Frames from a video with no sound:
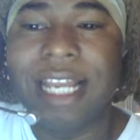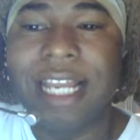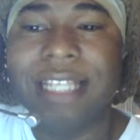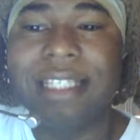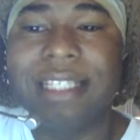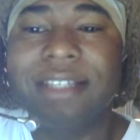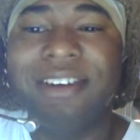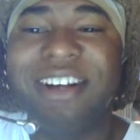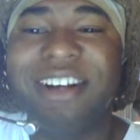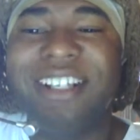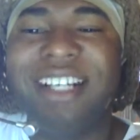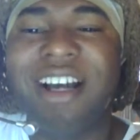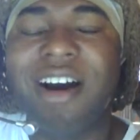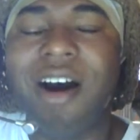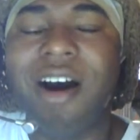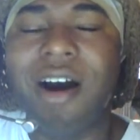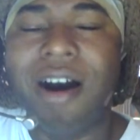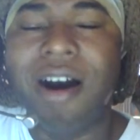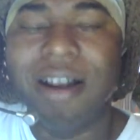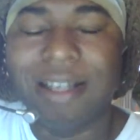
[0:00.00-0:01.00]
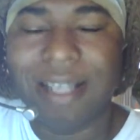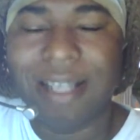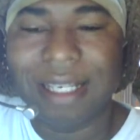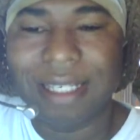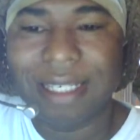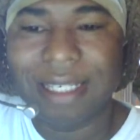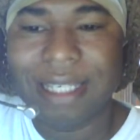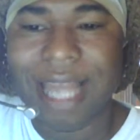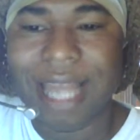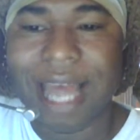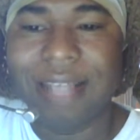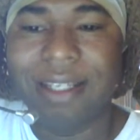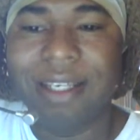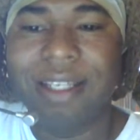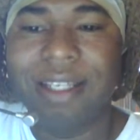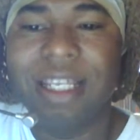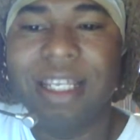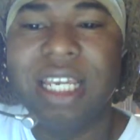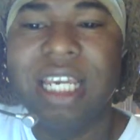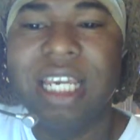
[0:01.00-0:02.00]
Let's start
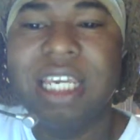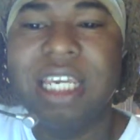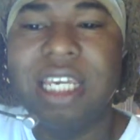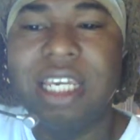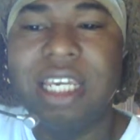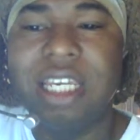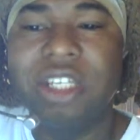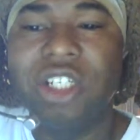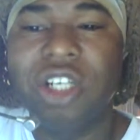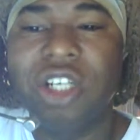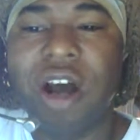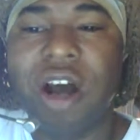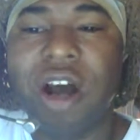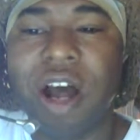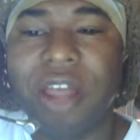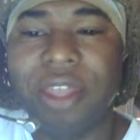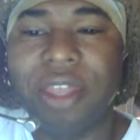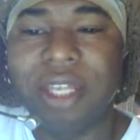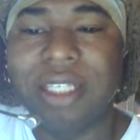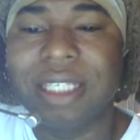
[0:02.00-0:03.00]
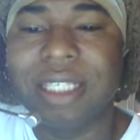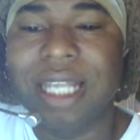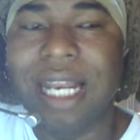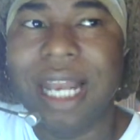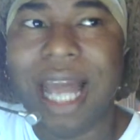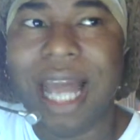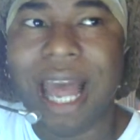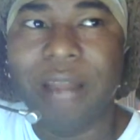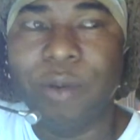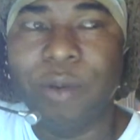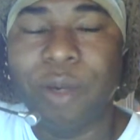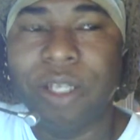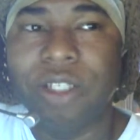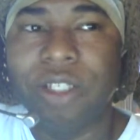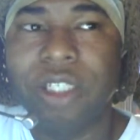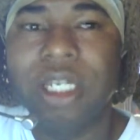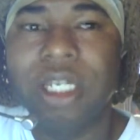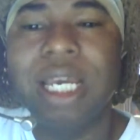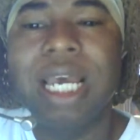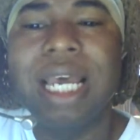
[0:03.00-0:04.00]
understanding each other's
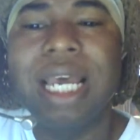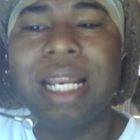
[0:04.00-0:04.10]
language.